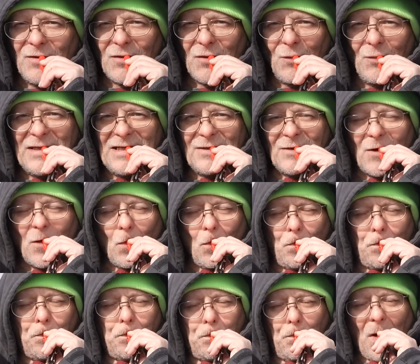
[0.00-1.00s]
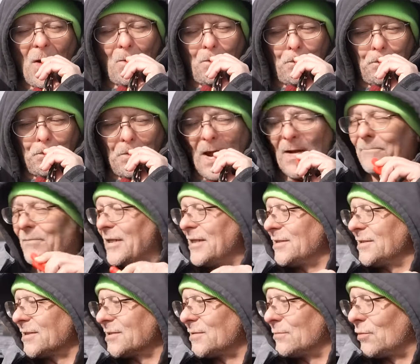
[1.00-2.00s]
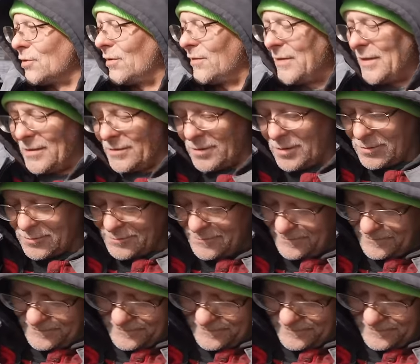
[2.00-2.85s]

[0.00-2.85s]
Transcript: little wiener, but it doesn't blow that long. Oh, the